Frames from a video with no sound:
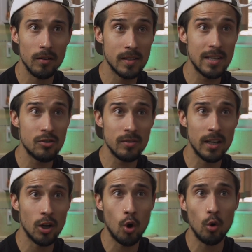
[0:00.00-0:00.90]
Essentially
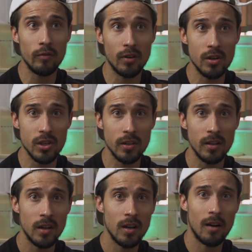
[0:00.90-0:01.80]
a cold version
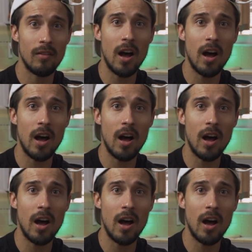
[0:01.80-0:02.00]
of